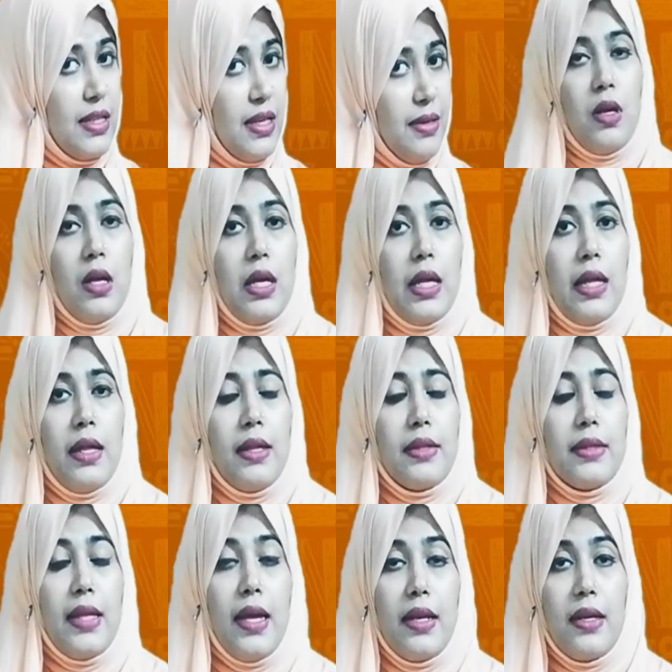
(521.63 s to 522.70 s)
they?
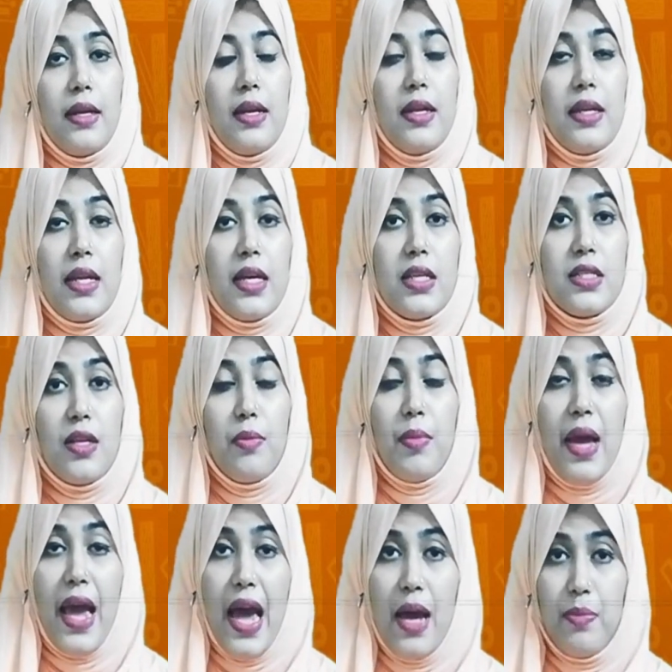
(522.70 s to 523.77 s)
Then in case of
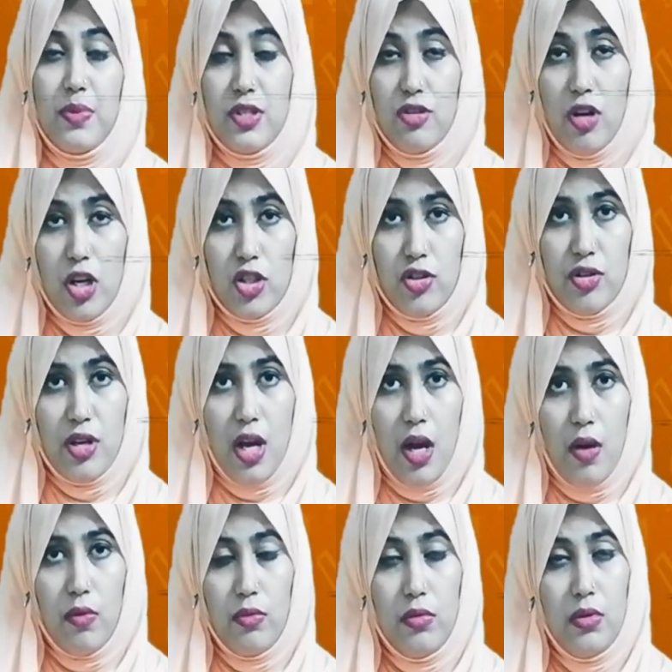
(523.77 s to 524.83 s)
abstract
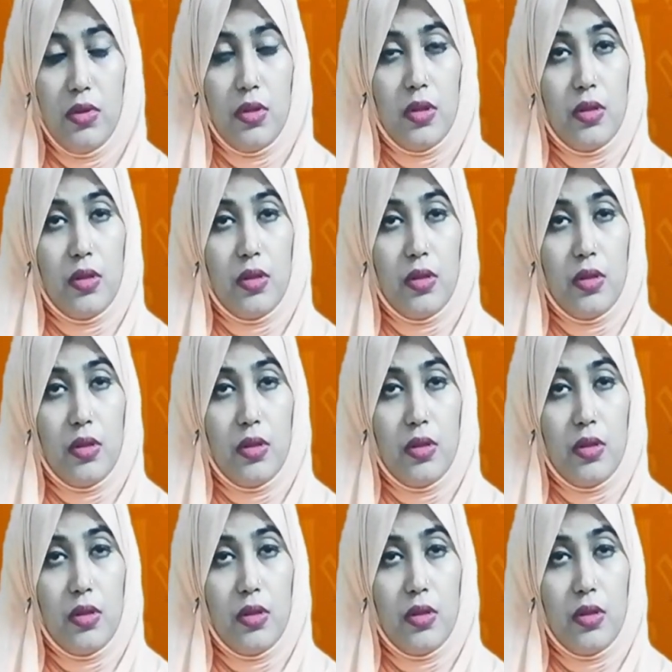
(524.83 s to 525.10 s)
noun,